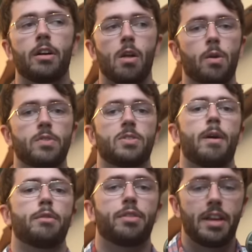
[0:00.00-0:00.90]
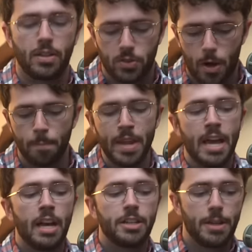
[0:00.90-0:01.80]
along with some other things. So
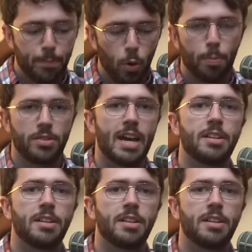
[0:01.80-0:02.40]
Tim Pool puts out